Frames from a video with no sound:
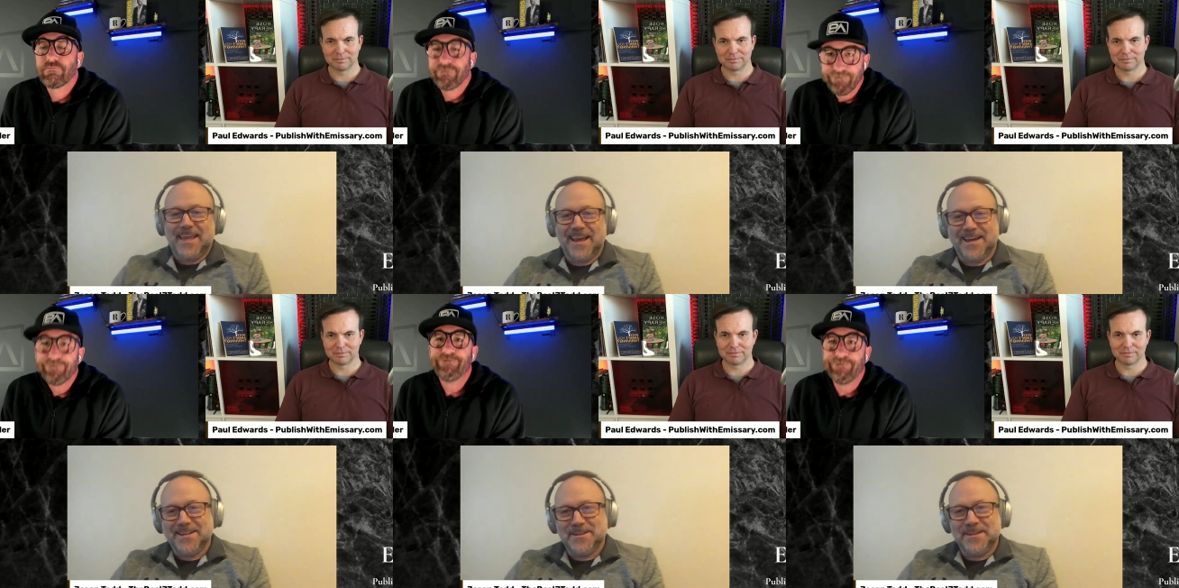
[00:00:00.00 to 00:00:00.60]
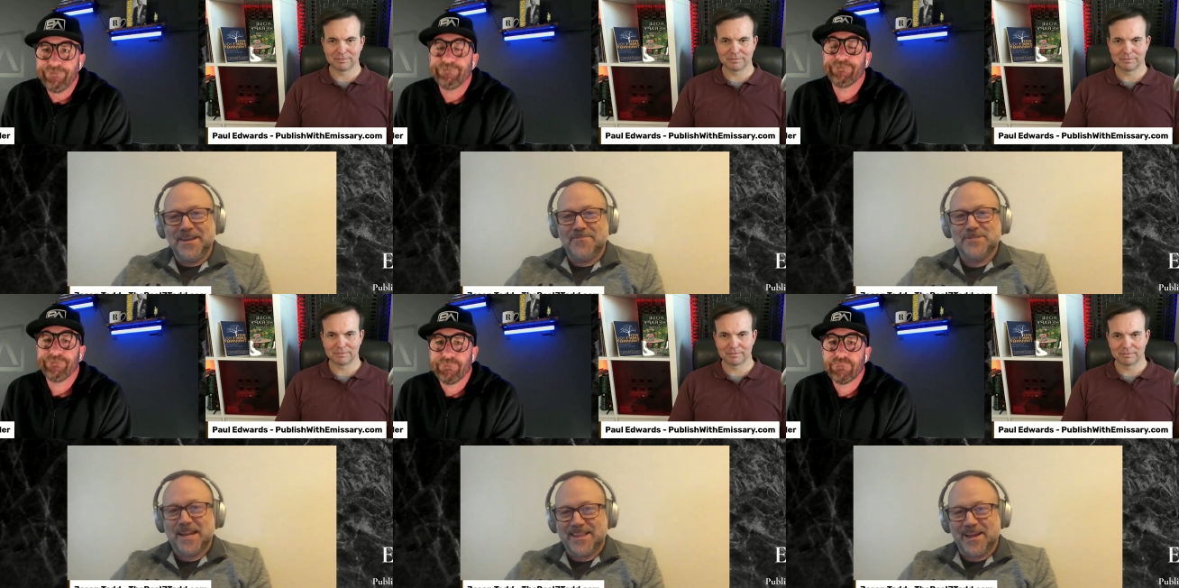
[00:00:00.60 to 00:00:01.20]
Speaker 1: and the other
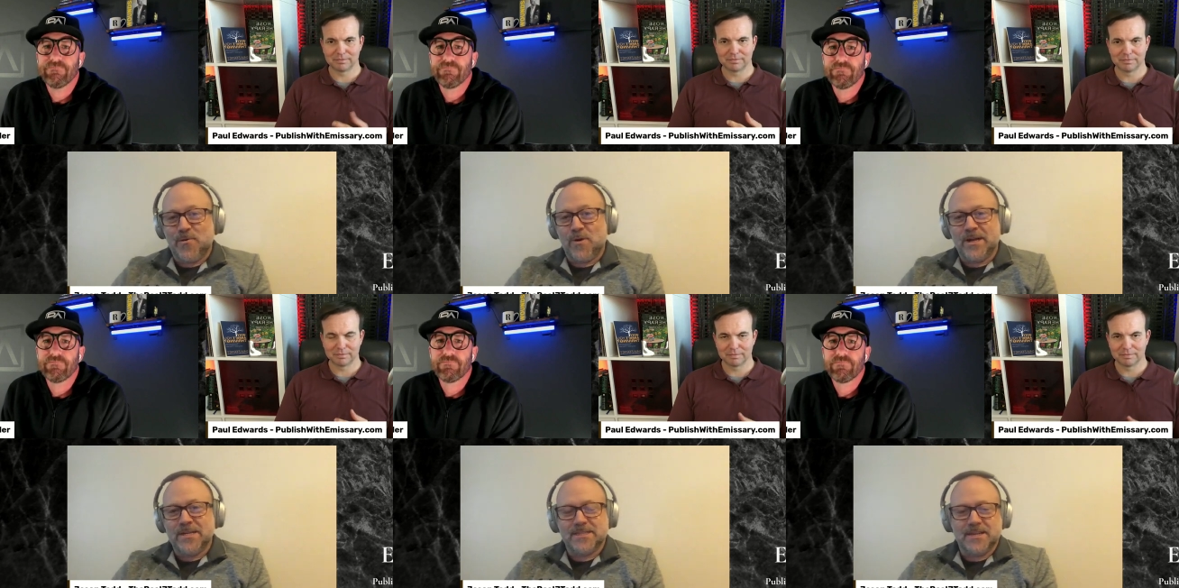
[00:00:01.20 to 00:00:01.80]
side of that coin is